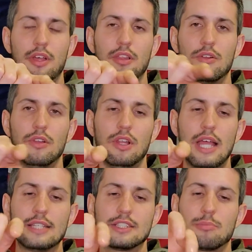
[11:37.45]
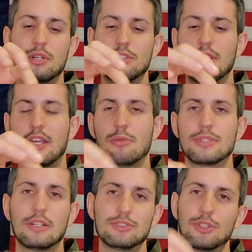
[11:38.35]
a little elastic bungee that comes
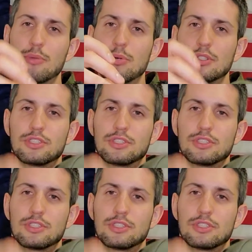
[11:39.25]
out so you can put